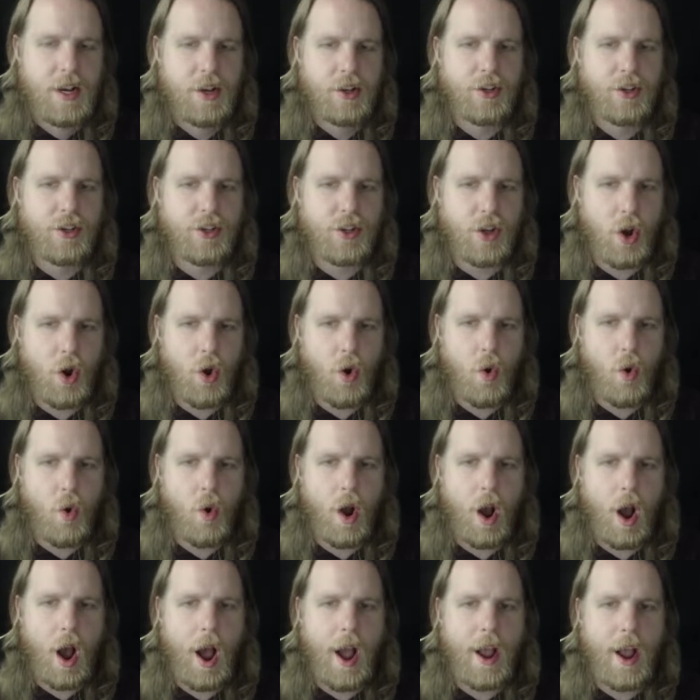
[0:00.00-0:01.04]

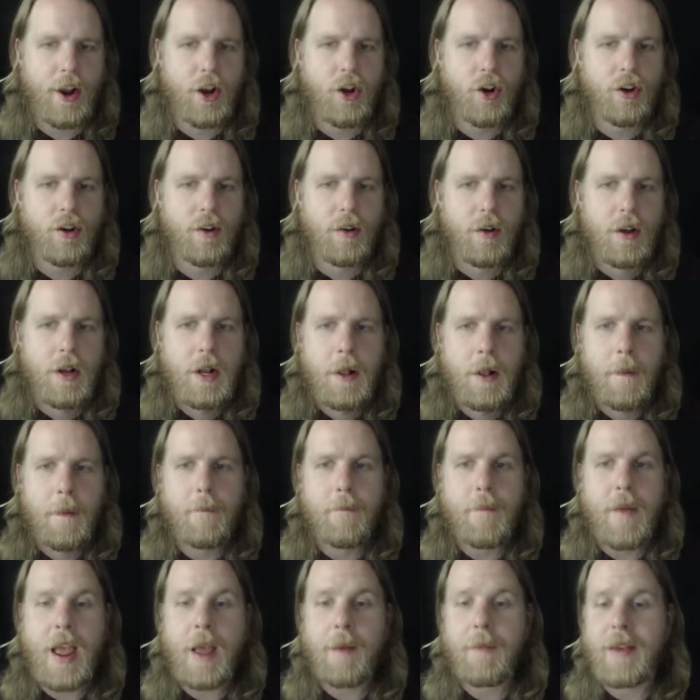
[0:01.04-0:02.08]
So I could
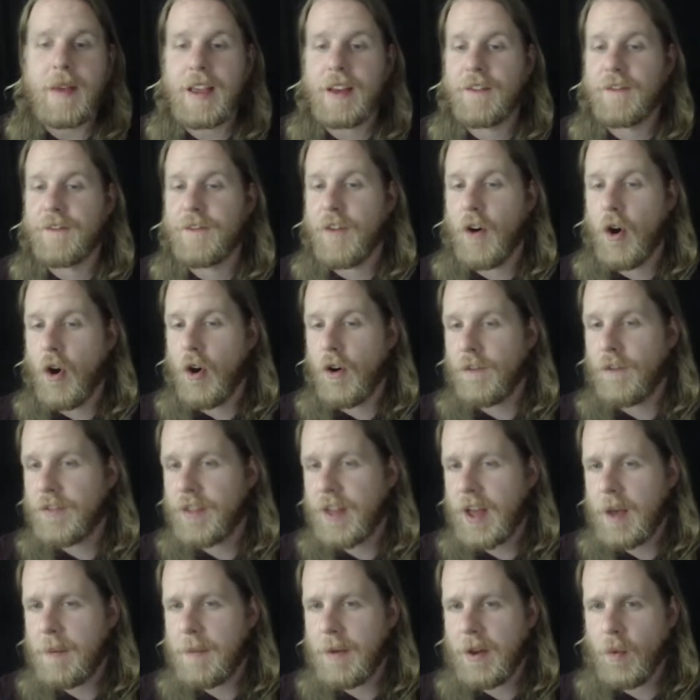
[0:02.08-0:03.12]
maybe involve
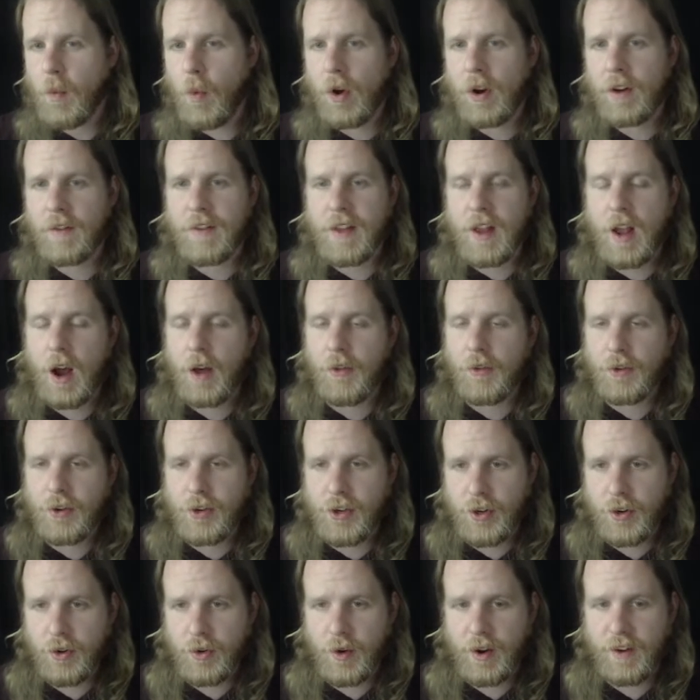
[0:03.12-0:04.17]
them in one of the other
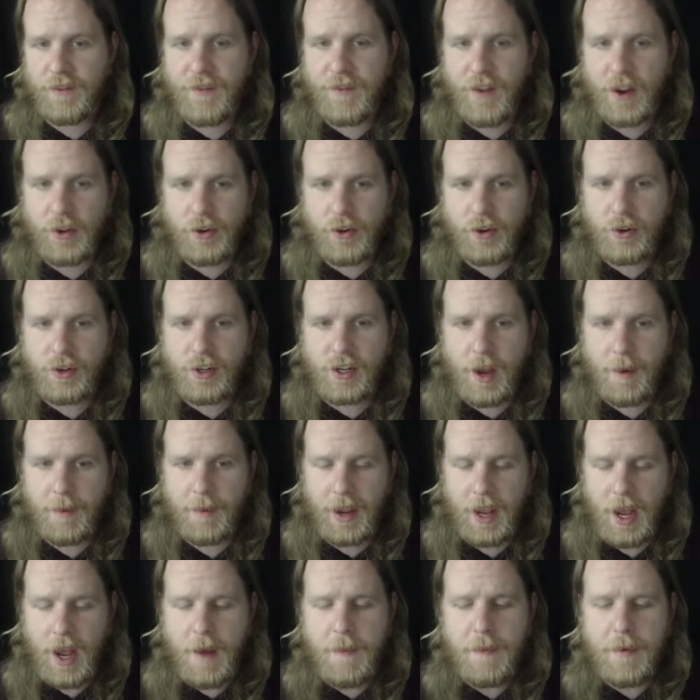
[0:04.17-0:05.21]
two adventures
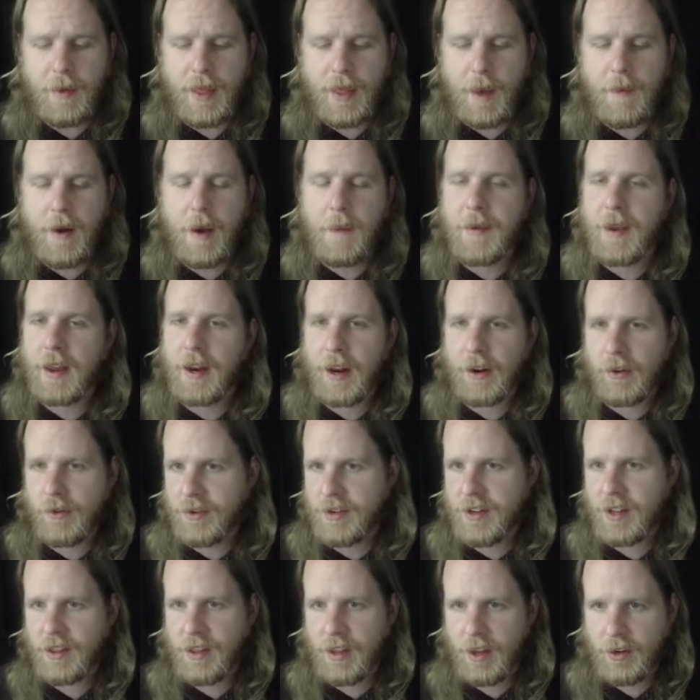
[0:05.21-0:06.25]
coming up. That might be an
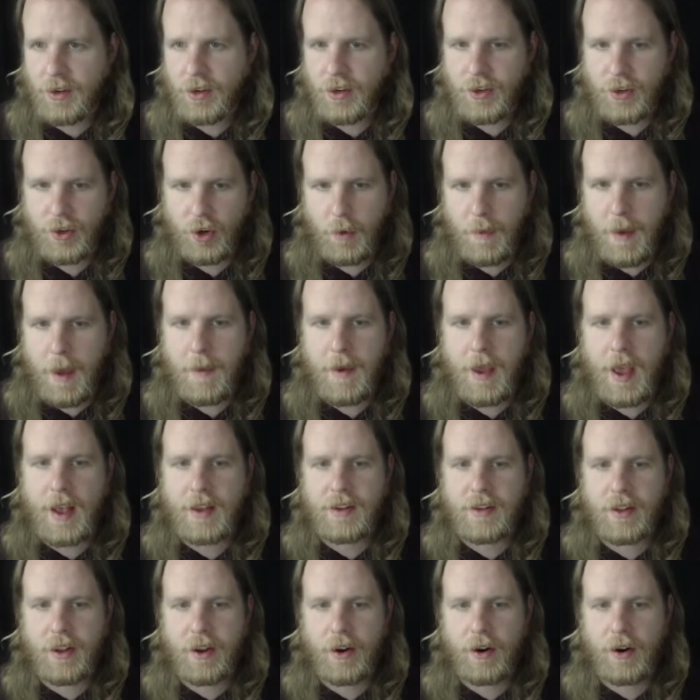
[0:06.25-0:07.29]
interesting thing to do. Maybe
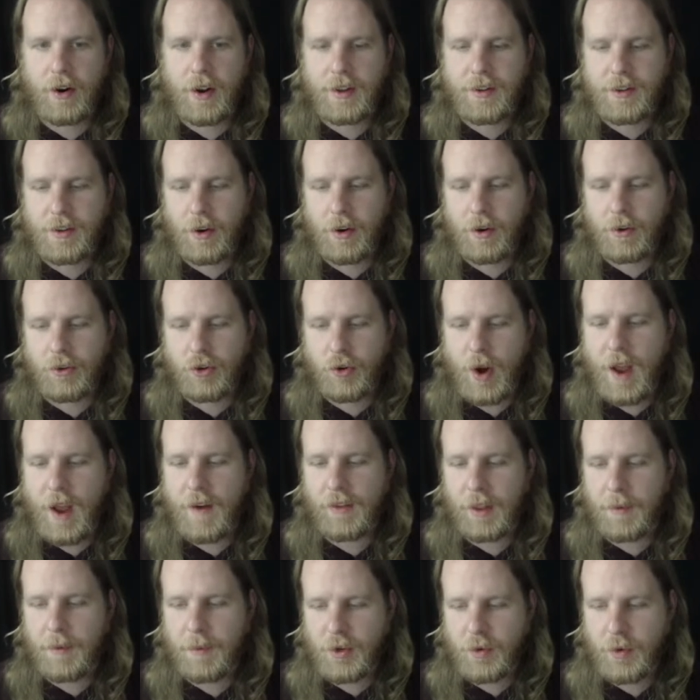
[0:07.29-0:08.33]
as they're
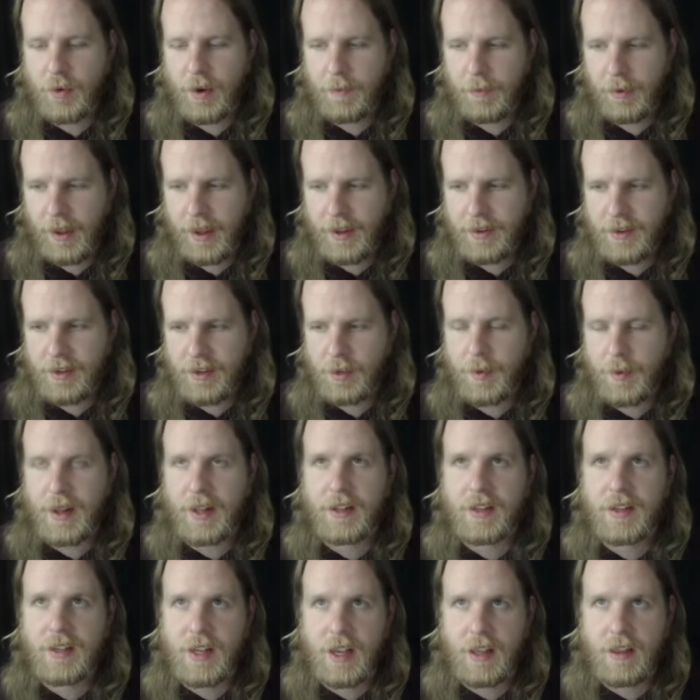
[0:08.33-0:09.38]
traveling between places, we
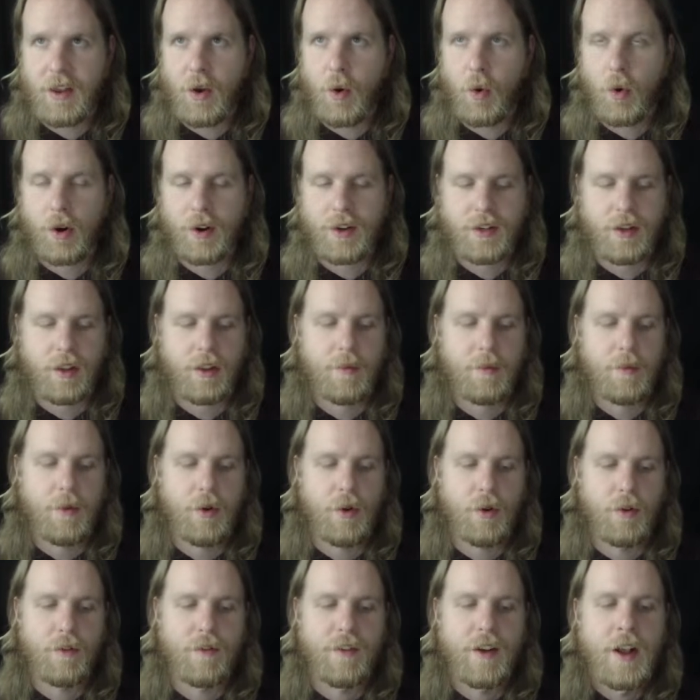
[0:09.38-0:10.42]
can see the orcs on the
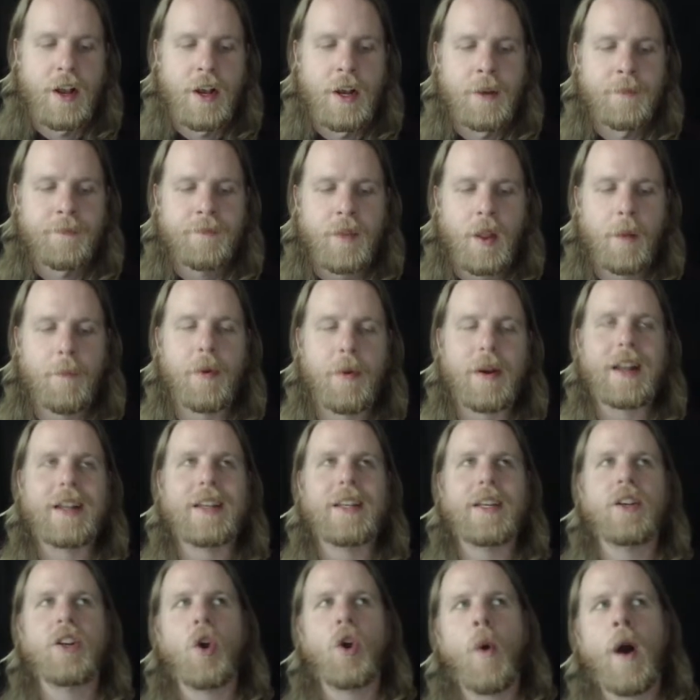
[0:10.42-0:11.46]
move. But it
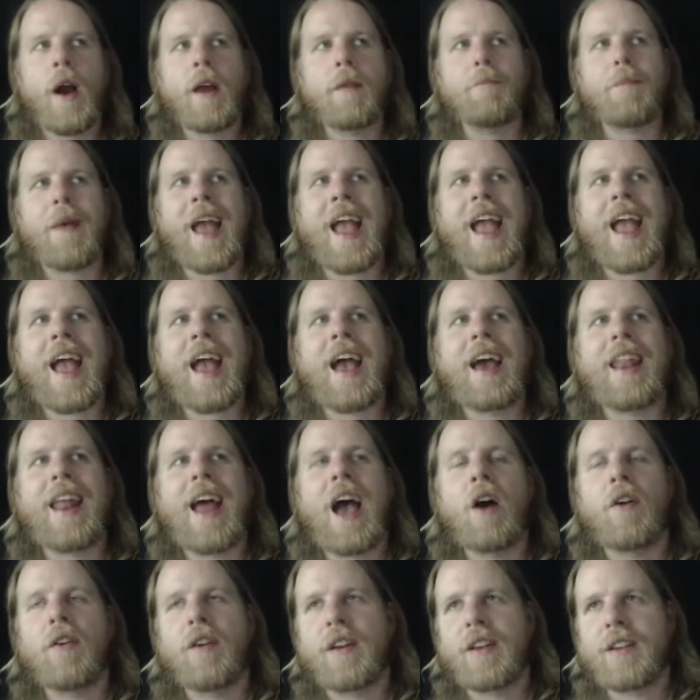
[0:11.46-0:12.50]
didn't quite pan
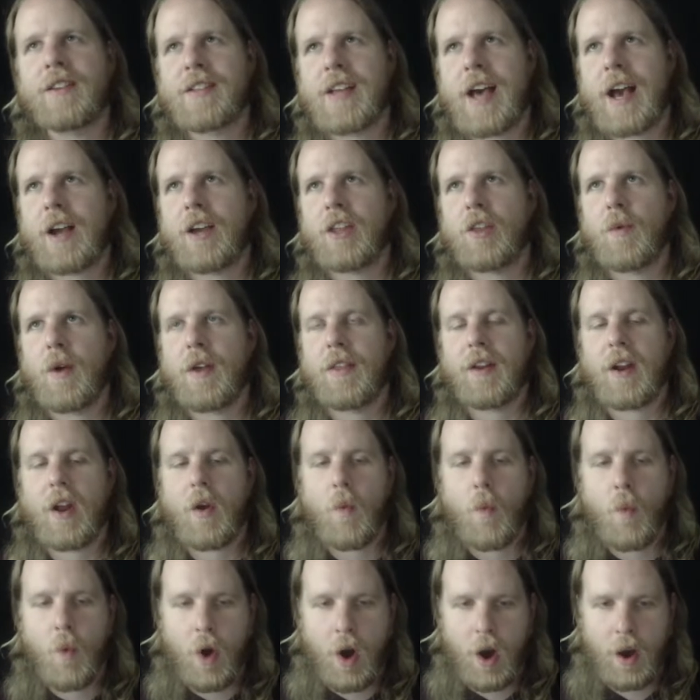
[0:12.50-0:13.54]
out in exactly the way that I
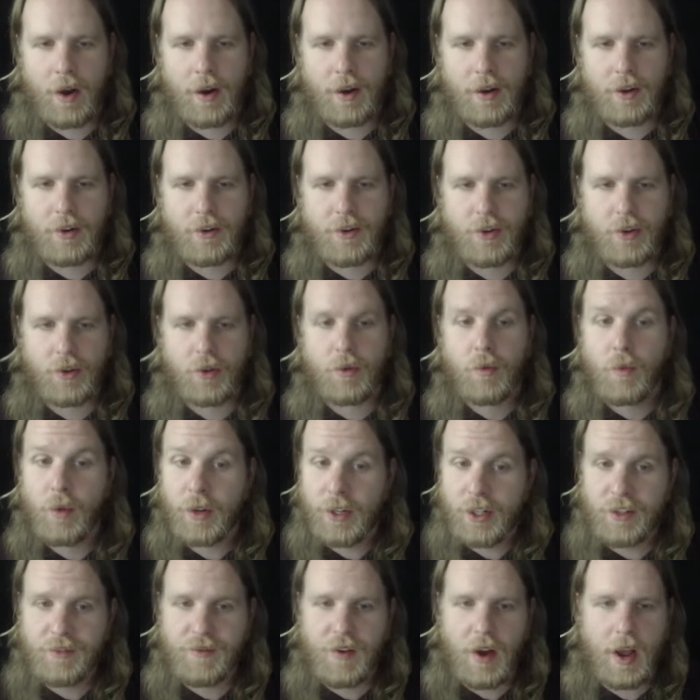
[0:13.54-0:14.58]
wanted it to,
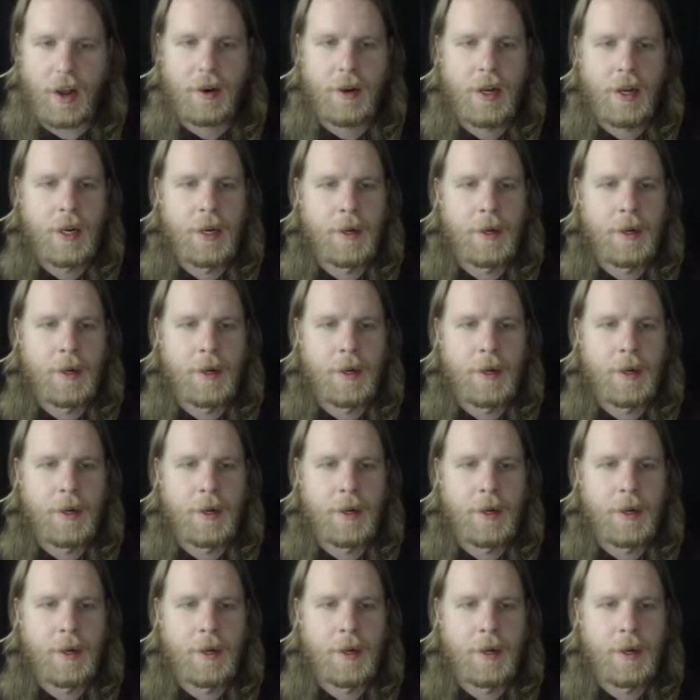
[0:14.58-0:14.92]
which is fine.